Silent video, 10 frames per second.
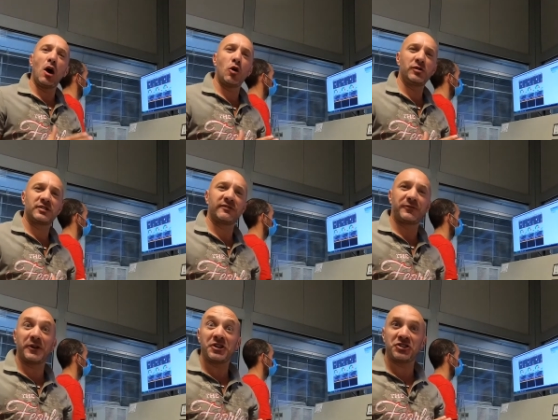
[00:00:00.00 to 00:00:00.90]
load the
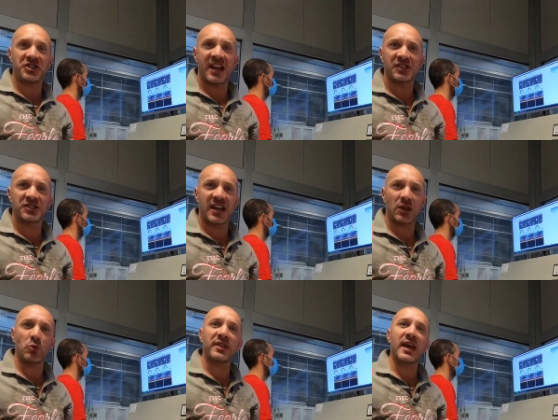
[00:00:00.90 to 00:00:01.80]
first
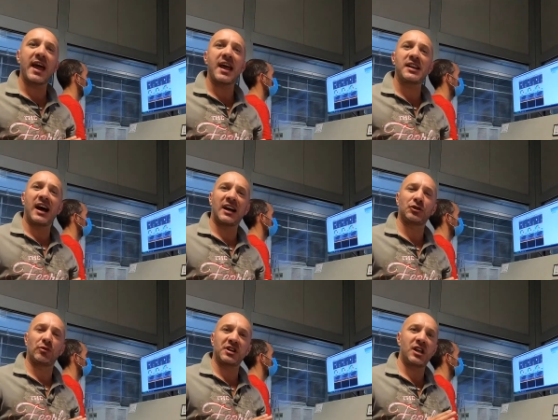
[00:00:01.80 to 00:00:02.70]
genset with
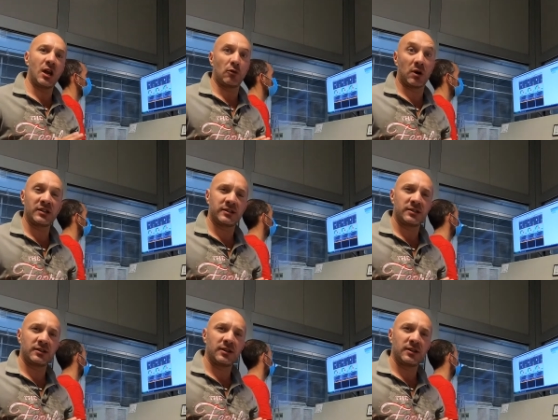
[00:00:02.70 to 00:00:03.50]
800 kilowatt,